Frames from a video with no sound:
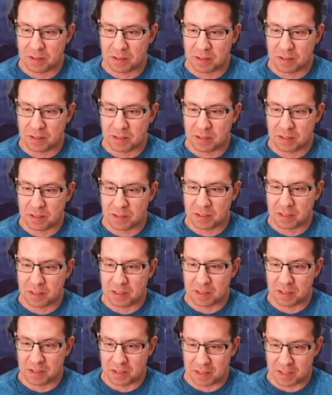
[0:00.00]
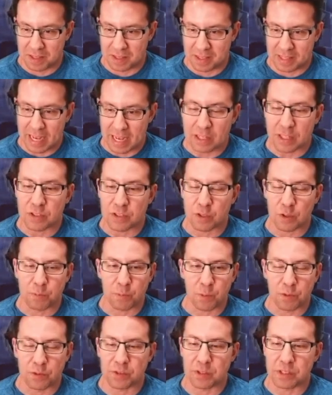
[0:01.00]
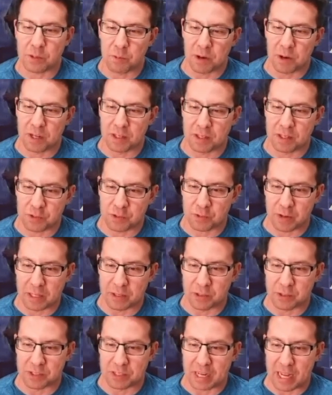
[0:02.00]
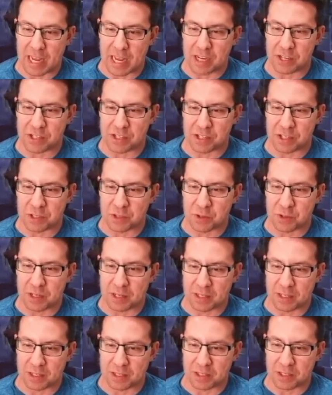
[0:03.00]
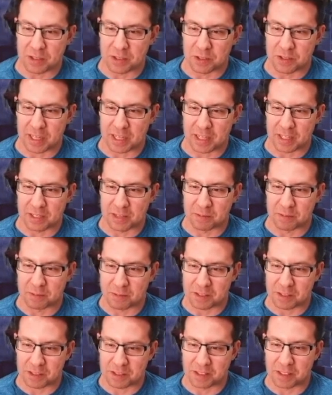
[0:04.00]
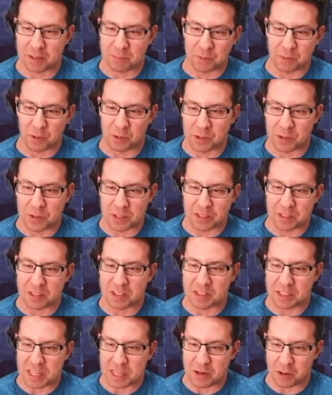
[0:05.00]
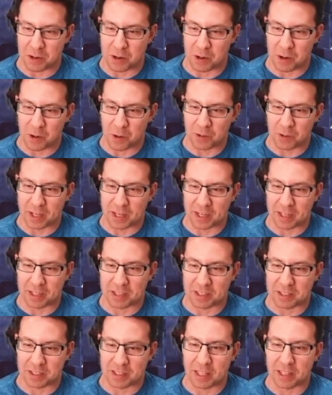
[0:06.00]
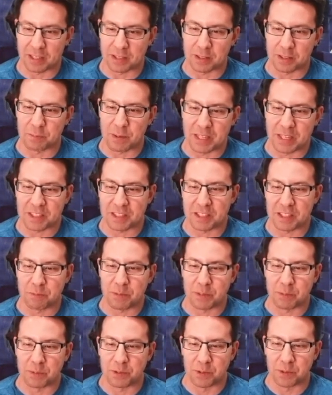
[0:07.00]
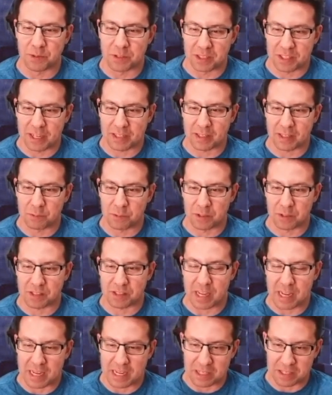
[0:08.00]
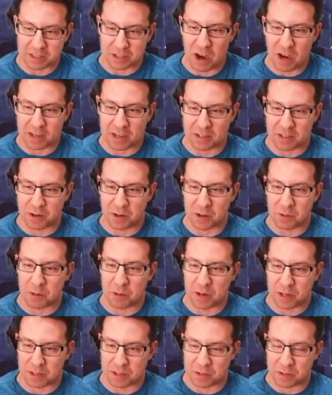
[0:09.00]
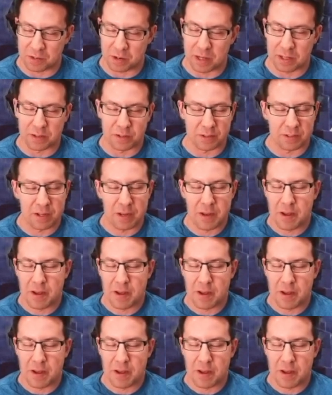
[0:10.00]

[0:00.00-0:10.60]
Really? I, supposedly one of the trailers in Asia, you can, there's like a clip or you can see her or like a, like basically people doing detective work saying he's talking to her in one of the trailers.